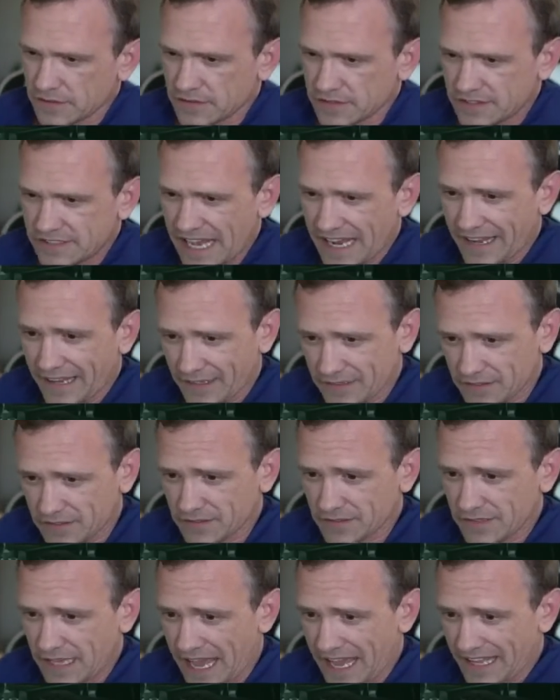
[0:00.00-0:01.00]
second
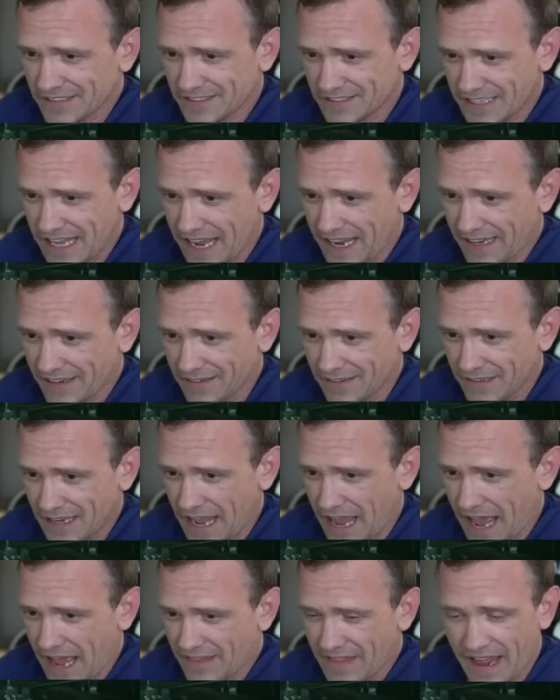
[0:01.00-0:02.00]
at state,
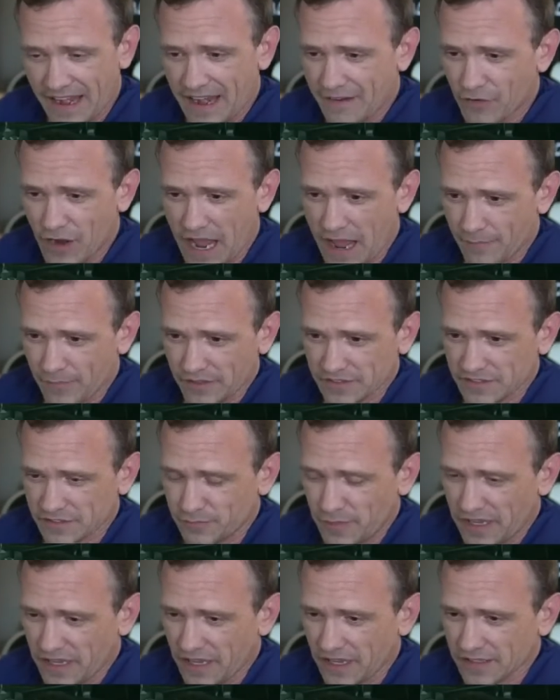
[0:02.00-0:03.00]
and that never
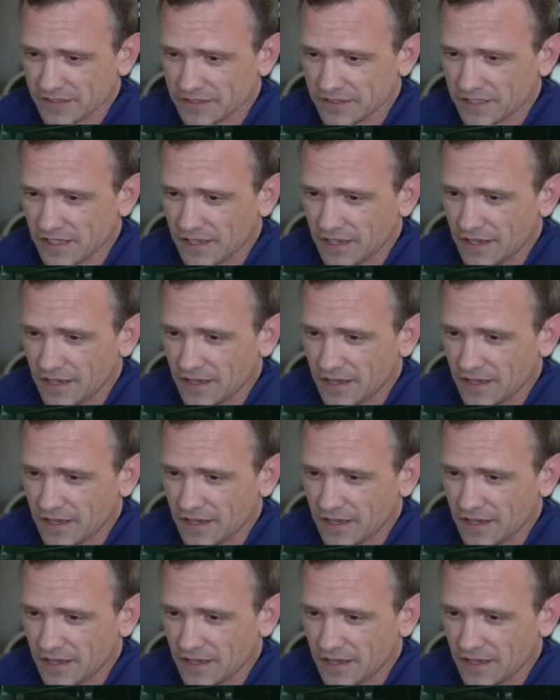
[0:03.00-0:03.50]
happens because